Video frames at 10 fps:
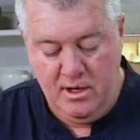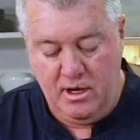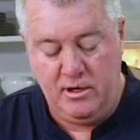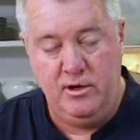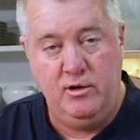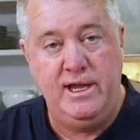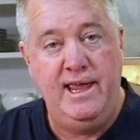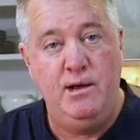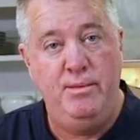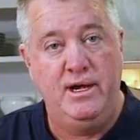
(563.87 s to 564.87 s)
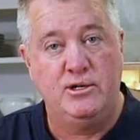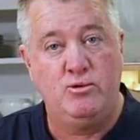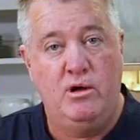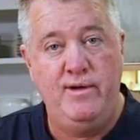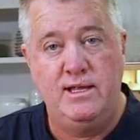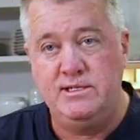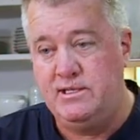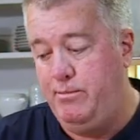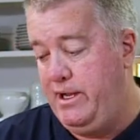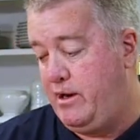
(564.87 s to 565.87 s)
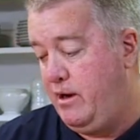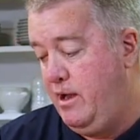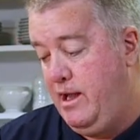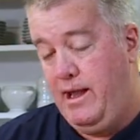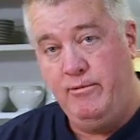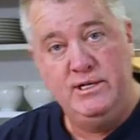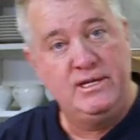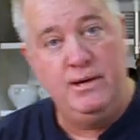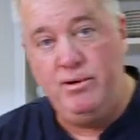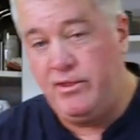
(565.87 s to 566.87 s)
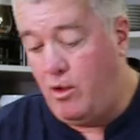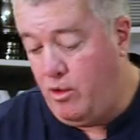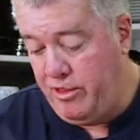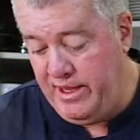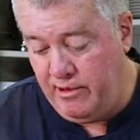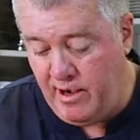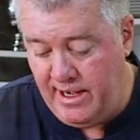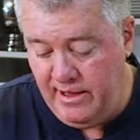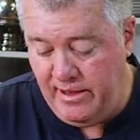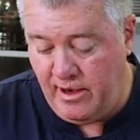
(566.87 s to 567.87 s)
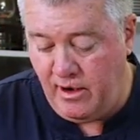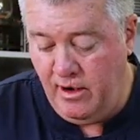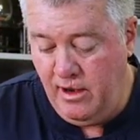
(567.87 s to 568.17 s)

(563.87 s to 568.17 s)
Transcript: a good old can of beer, 12 ounces of beer. And we're just going to put the whole thing right in there.